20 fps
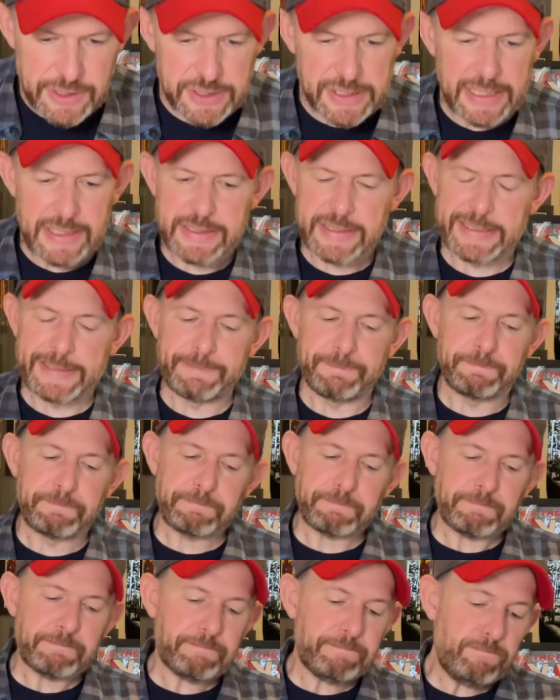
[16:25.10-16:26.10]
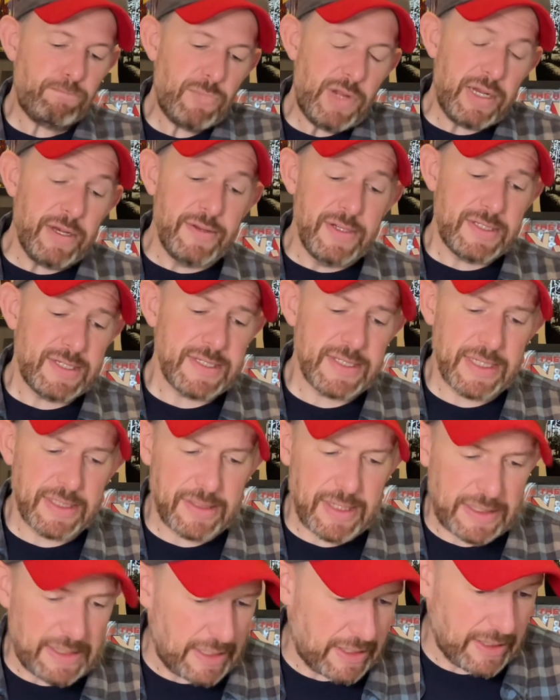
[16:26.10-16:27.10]
19. And this is
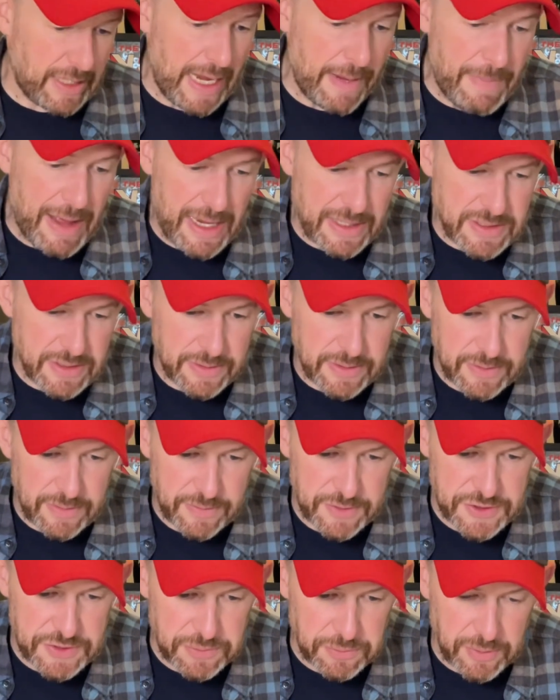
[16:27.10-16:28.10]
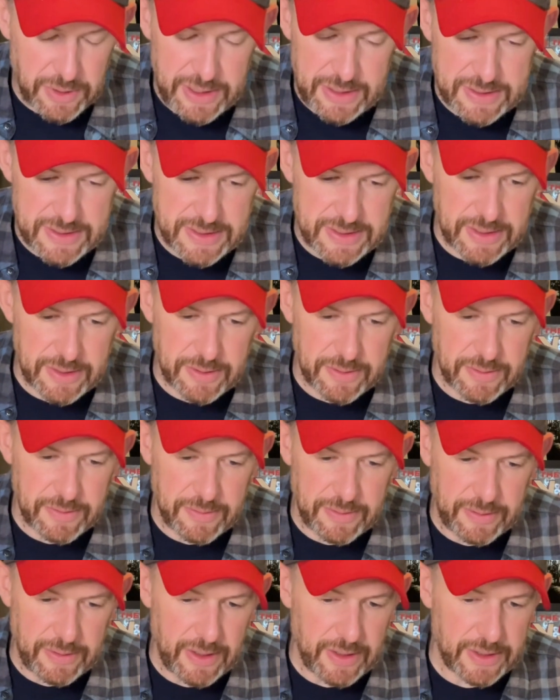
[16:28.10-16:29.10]
like the climax of the story. This is the
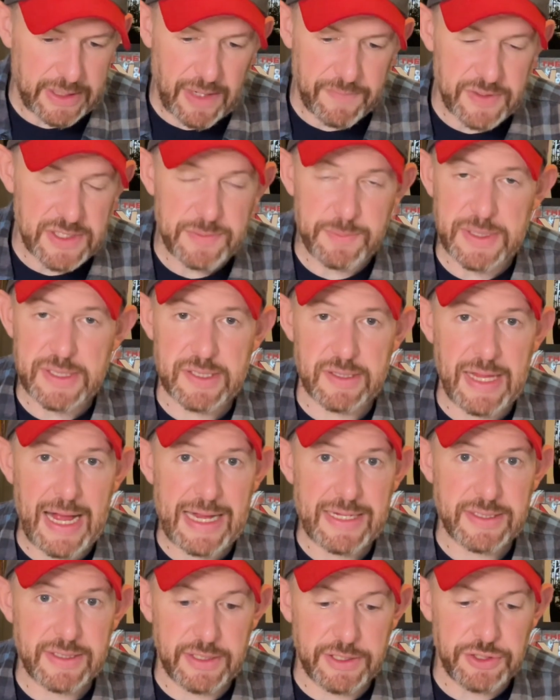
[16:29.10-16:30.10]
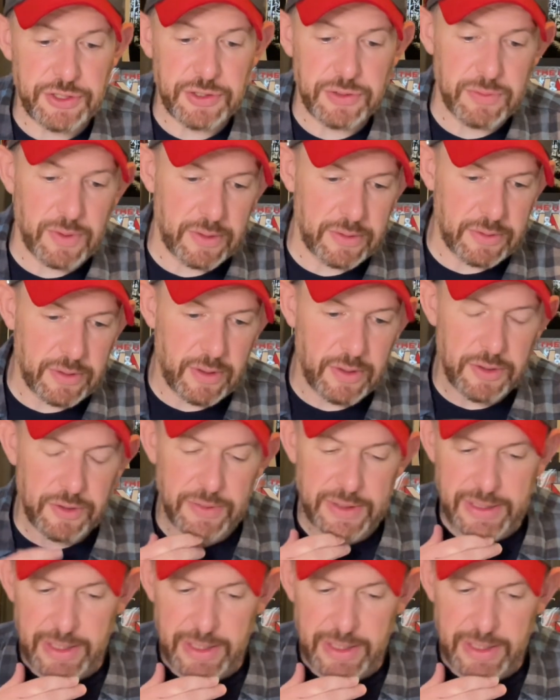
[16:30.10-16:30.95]
Kevin Smith's last issue on Green